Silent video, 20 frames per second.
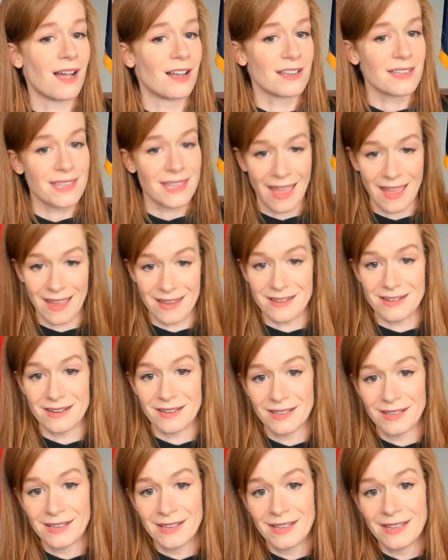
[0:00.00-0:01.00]
Again,
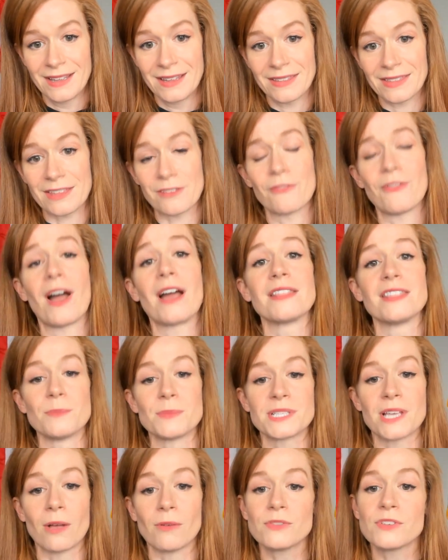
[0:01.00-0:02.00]
they find
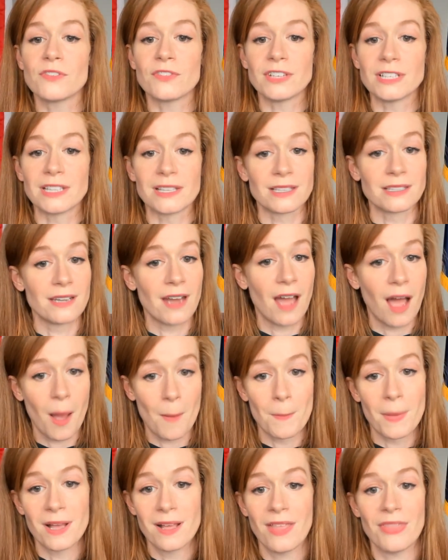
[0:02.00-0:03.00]
themselves feeling
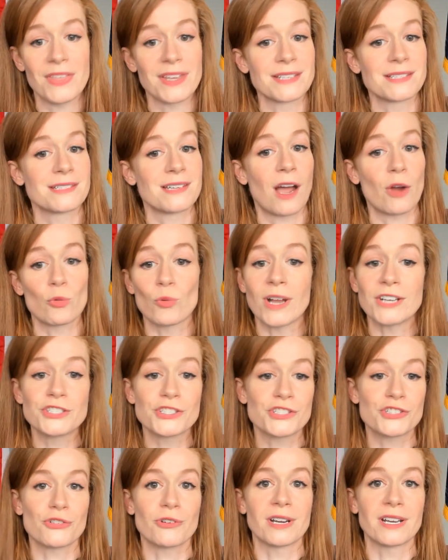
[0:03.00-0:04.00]
numb, that it's not
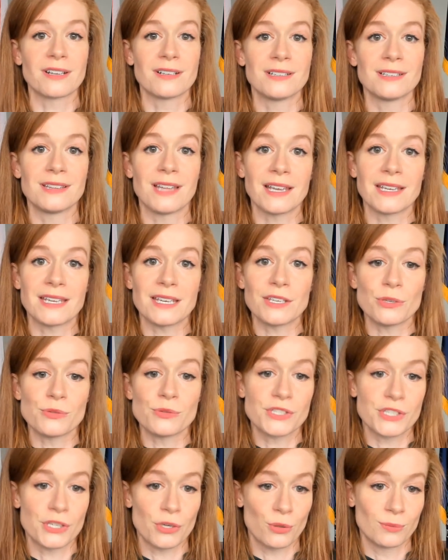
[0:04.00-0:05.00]
registering like it
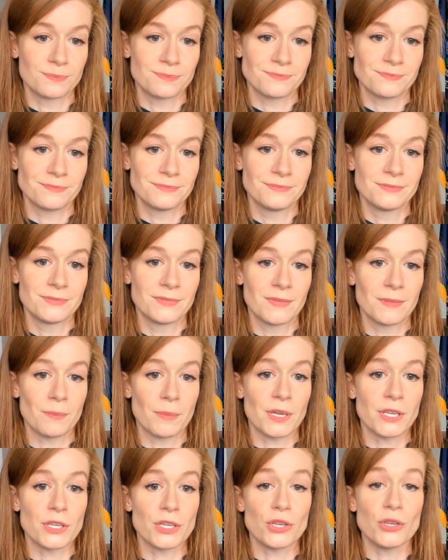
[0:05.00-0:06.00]
used to.
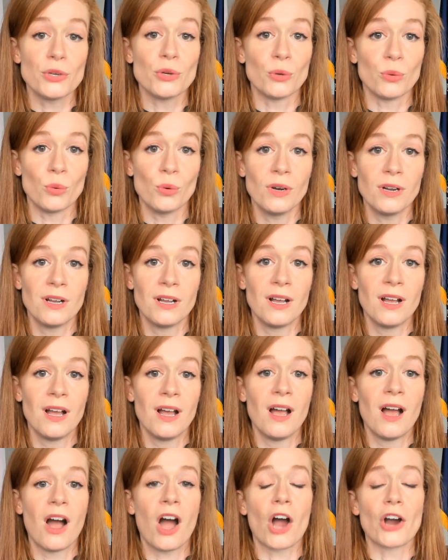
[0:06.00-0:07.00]
But you
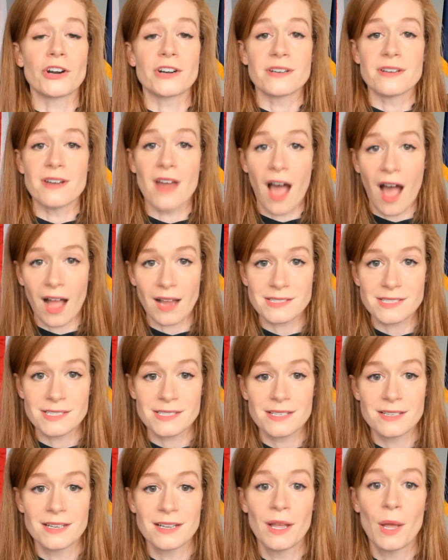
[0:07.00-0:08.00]
are
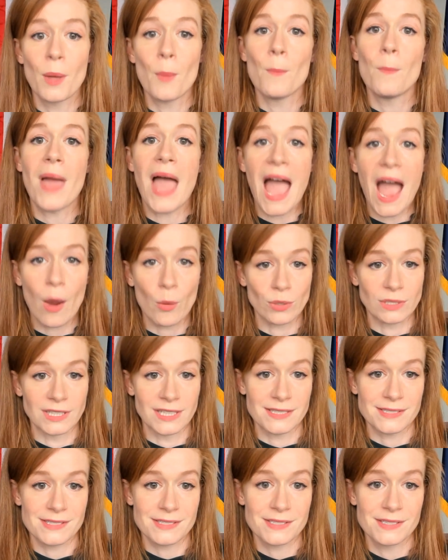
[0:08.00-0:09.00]
not
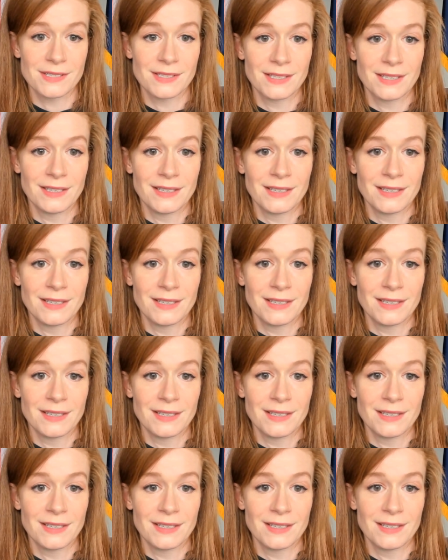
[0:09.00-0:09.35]
powerless.